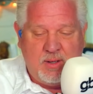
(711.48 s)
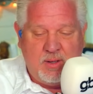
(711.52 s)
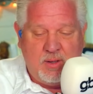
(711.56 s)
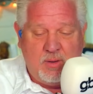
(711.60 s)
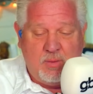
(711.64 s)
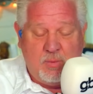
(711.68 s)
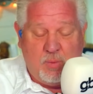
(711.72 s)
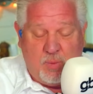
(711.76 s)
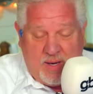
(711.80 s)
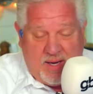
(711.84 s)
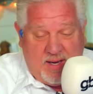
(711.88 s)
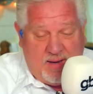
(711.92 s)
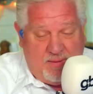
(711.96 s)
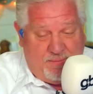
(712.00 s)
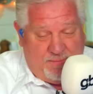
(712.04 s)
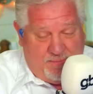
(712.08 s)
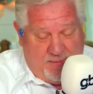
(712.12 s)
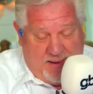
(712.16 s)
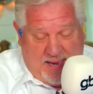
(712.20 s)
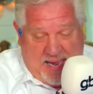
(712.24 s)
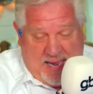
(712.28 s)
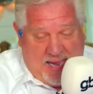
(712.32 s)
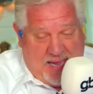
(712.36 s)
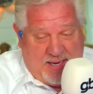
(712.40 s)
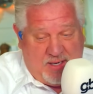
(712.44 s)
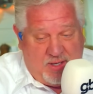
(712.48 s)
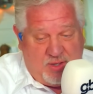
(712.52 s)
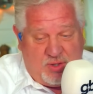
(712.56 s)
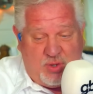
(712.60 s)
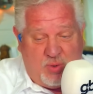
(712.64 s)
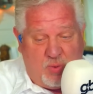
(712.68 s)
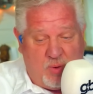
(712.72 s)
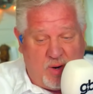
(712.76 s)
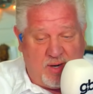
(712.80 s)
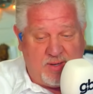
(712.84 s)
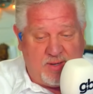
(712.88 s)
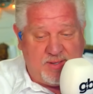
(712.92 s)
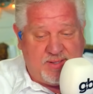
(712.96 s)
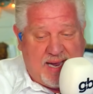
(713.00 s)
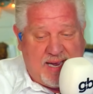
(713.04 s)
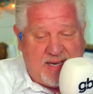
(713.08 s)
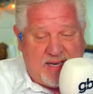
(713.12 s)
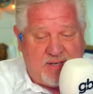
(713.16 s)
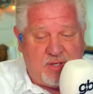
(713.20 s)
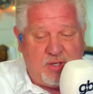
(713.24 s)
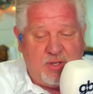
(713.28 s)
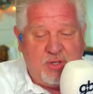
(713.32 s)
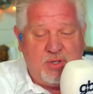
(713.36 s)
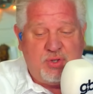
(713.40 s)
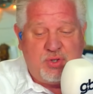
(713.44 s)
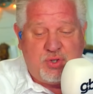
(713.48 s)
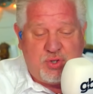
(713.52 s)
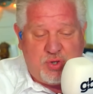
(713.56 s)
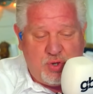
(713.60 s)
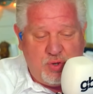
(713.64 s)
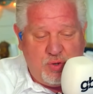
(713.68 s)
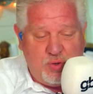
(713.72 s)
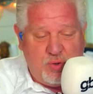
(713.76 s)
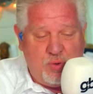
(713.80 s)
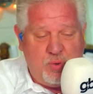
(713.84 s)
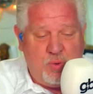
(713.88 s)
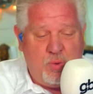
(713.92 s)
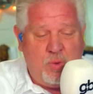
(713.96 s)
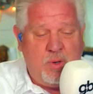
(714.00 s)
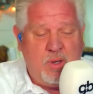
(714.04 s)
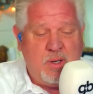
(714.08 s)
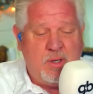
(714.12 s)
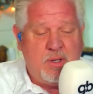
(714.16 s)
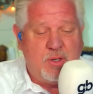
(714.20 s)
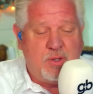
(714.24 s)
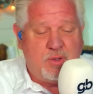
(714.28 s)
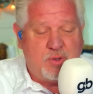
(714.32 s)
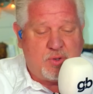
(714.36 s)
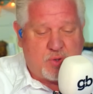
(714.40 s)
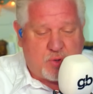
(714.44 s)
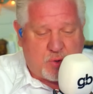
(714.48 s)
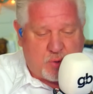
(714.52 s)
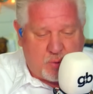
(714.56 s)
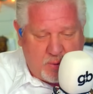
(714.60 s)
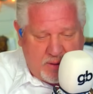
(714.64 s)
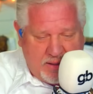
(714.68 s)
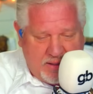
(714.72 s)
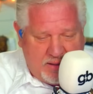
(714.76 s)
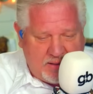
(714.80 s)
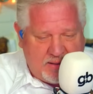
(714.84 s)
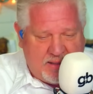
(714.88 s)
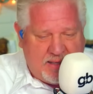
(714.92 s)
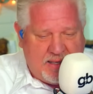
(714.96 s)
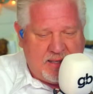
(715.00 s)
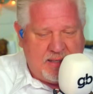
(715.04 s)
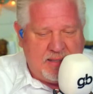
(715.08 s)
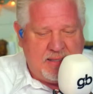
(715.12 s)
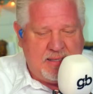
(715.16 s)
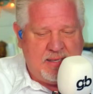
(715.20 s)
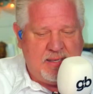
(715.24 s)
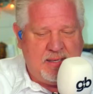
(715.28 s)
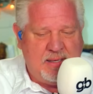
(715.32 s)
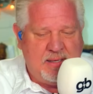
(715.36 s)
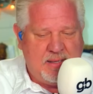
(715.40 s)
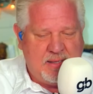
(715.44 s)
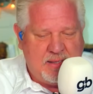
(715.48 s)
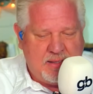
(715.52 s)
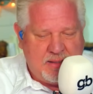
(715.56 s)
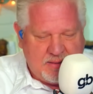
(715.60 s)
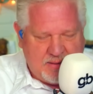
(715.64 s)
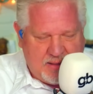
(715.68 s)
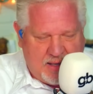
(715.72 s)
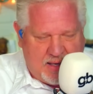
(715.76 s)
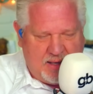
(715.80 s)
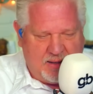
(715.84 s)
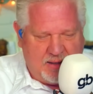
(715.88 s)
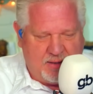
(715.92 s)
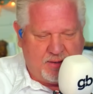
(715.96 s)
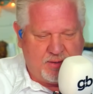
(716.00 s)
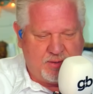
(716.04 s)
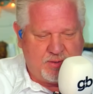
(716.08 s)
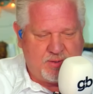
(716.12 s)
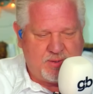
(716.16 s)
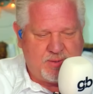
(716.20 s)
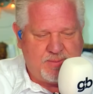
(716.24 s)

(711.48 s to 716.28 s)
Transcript: we've added to our debt $2 trillion. How